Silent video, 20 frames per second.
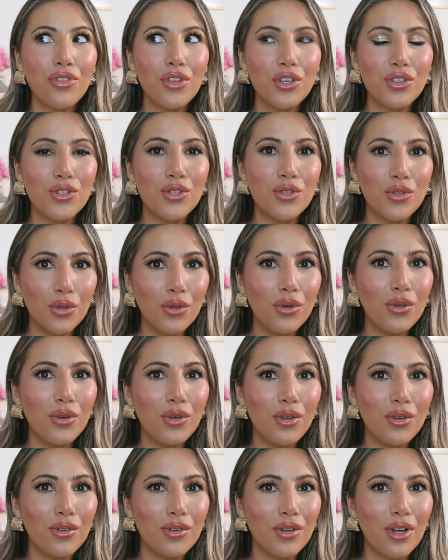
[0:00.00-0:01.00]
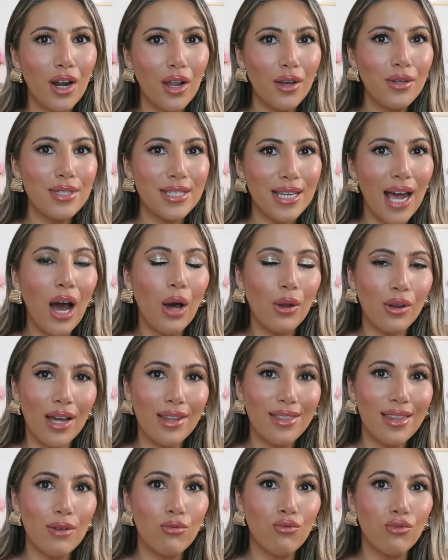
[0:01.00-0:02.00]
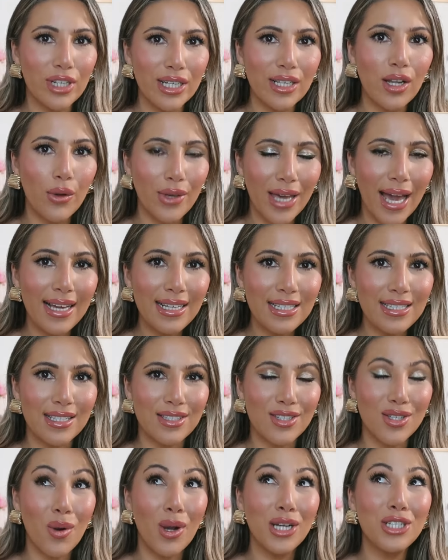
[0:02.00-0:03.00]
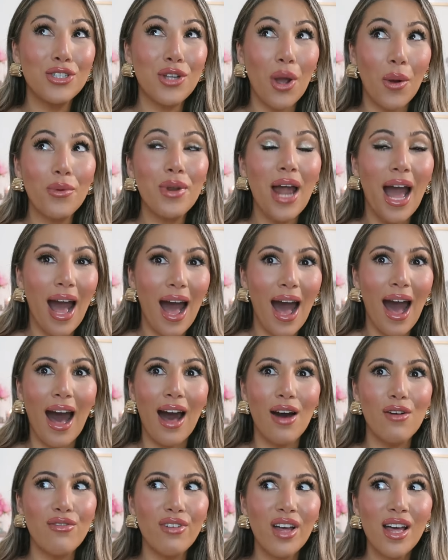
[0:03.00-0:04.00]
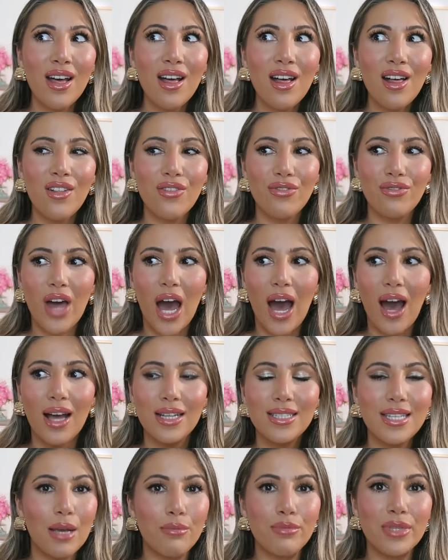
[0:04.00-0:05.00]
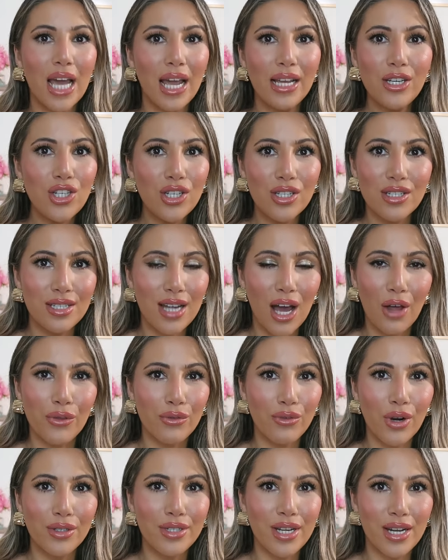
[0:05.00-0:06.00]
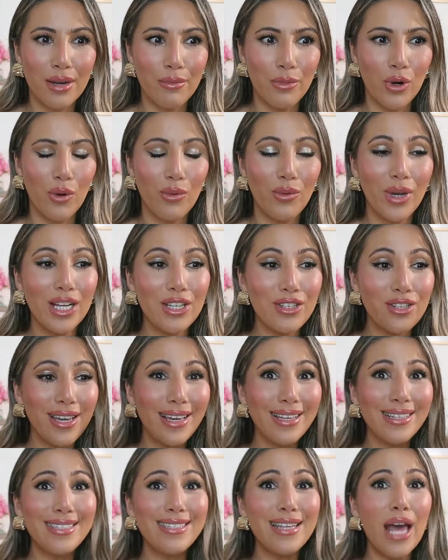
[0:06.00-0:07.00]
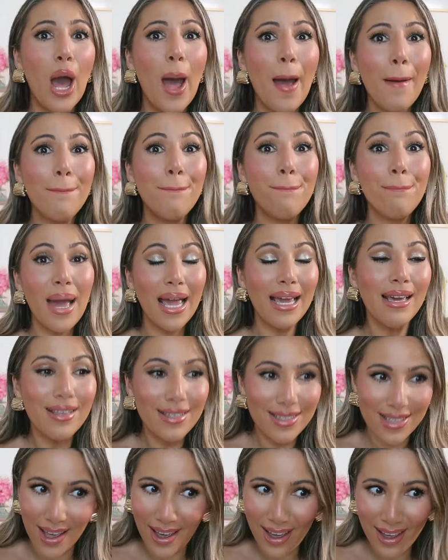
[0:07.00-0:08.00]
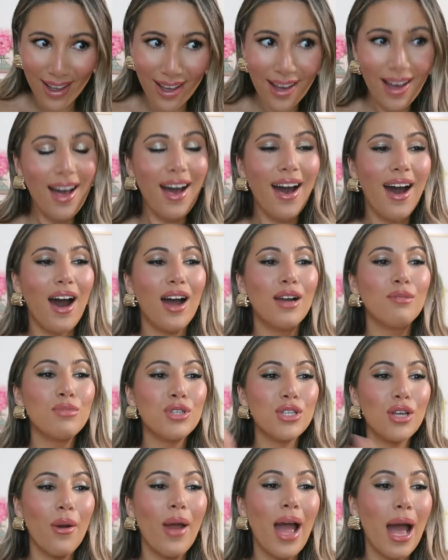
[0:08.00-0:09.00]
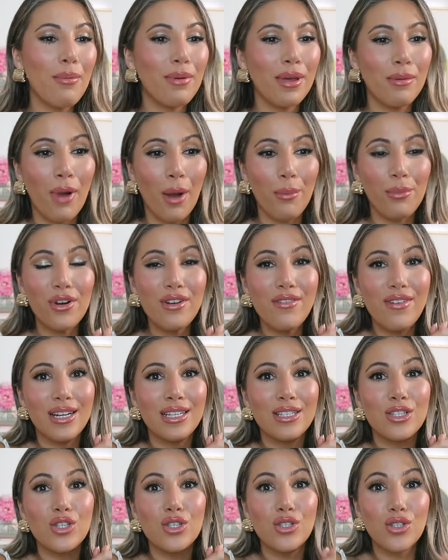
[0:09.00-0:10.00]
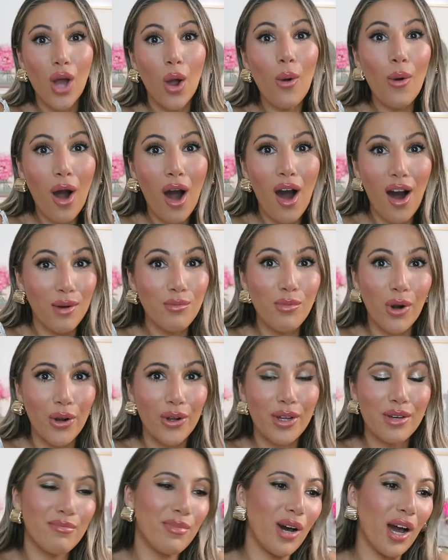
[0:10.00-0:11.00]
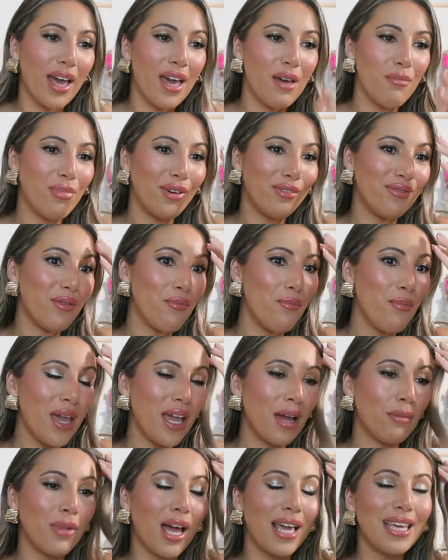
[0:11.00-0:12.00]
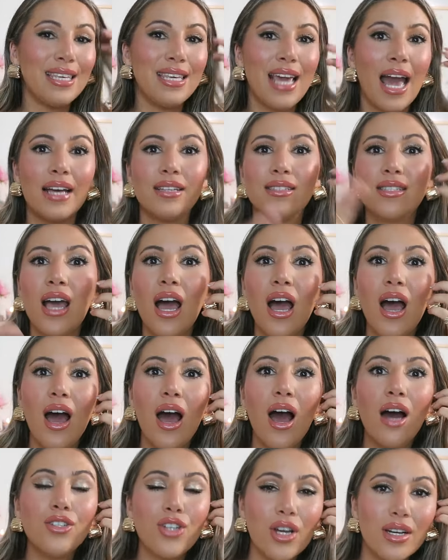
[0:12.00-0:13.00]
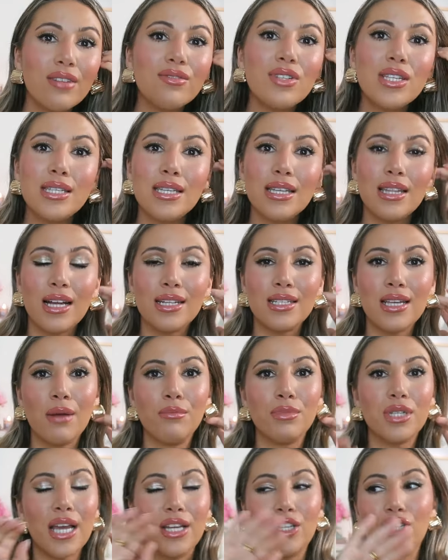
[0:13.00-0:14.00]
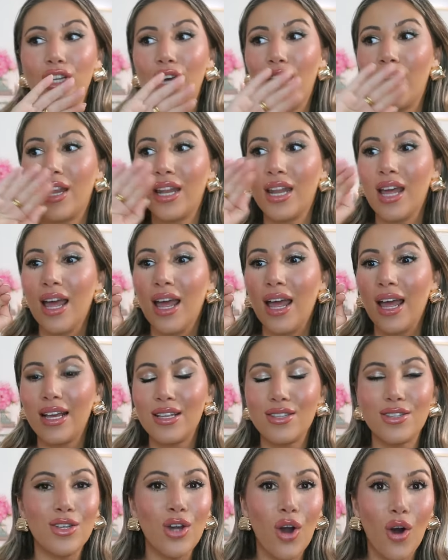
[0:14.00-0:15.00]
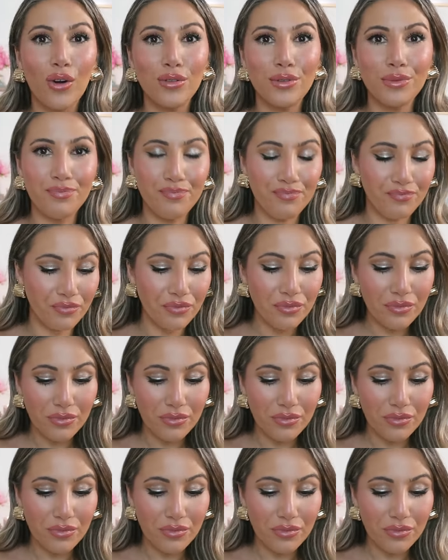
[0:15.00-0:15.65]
the store closed down, like they relocated, so I don't have that temptation down the road anymore, which is amazing. I'm so happy. My boyfriend is so heartbroken by it, but for me, I'm like, yes, I don't have to see that temptation, it's gone.